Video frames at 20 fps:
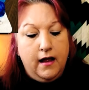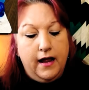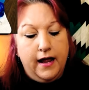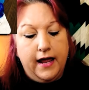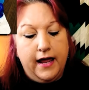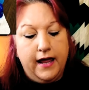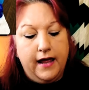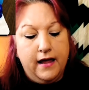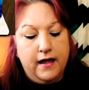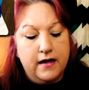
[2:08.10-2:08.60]

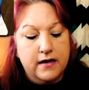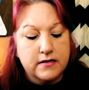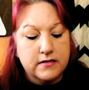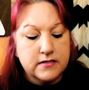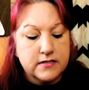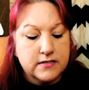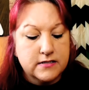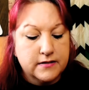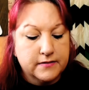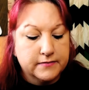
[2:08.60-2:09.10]

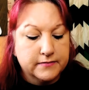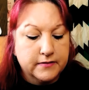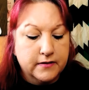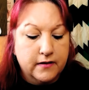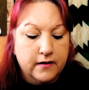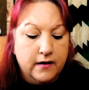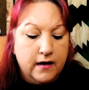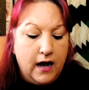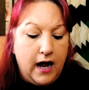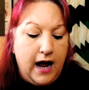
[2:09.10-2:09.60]
And
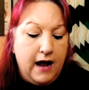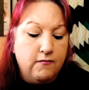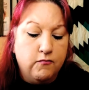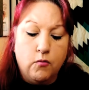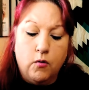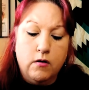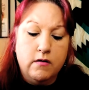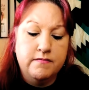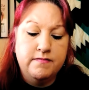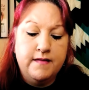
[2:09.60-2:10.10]
I've
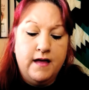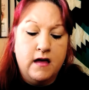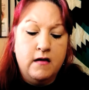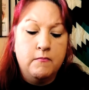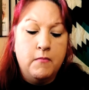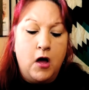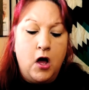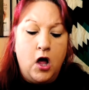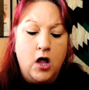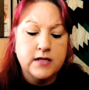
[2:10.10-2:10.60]
worn them
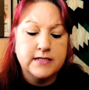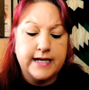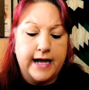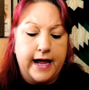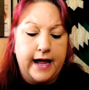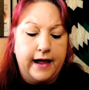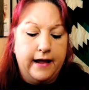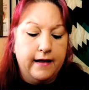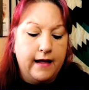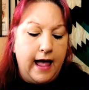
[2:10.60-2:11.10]
all
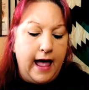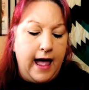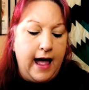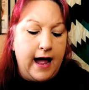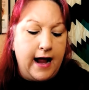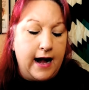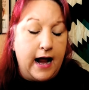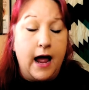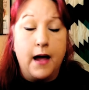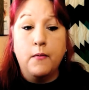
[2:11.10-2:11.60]
day,
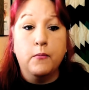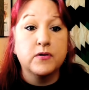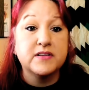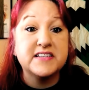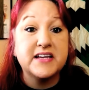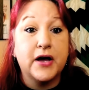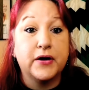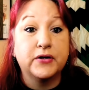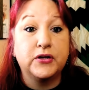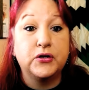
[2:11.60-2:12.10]
and I will
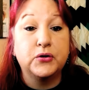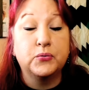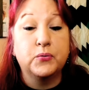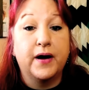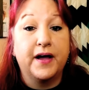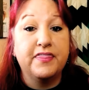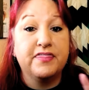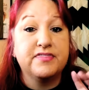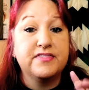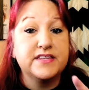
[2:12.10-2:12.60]
tell you
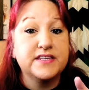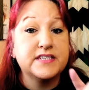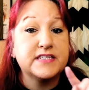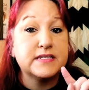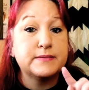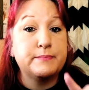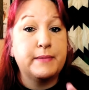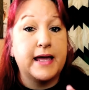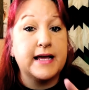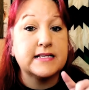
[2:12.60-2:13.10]
what, this
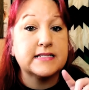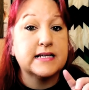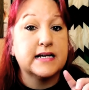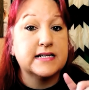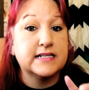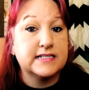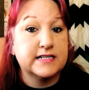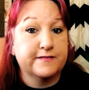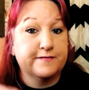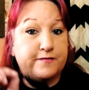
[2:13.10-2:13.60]
makes a
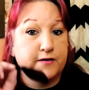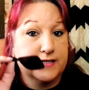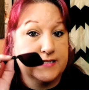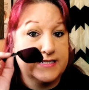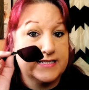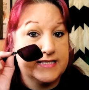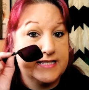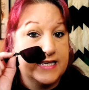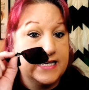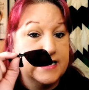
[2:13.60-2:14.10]
difference.
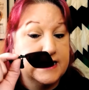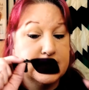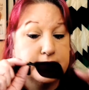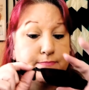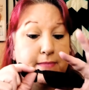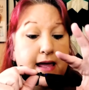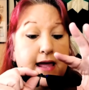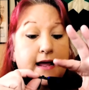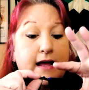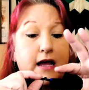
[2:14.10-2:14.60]
These
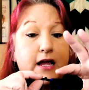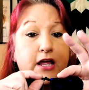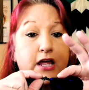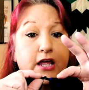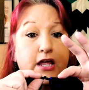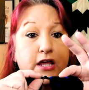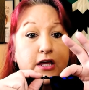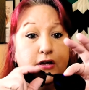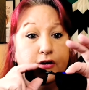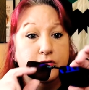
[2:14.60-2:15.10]
make a
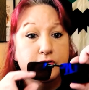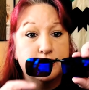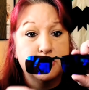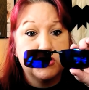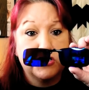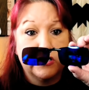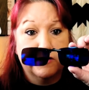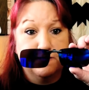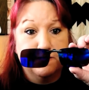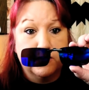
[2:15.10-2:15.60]
huge
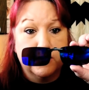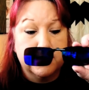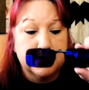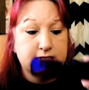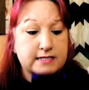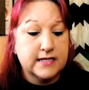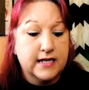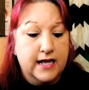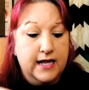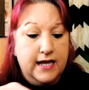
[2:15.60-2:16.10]

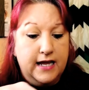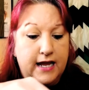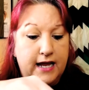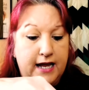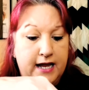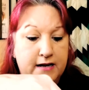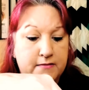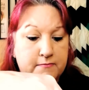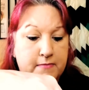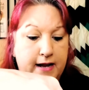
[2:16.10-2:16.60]
difference
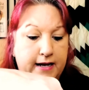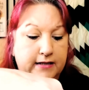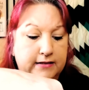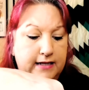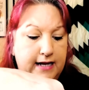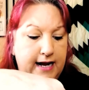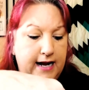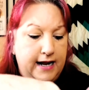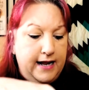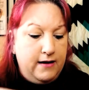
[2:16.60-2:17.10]
in my
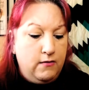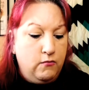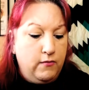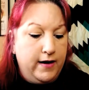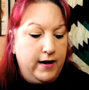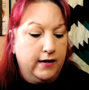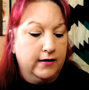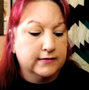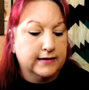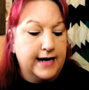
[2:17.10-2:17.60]

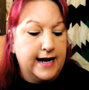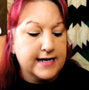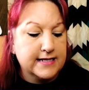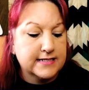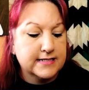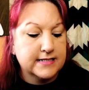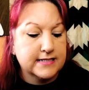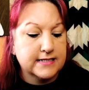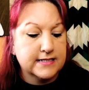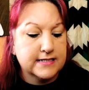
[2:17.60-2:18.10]
wearing
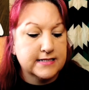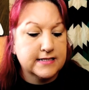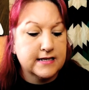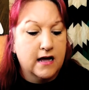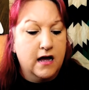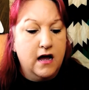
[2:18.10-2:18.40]
glasses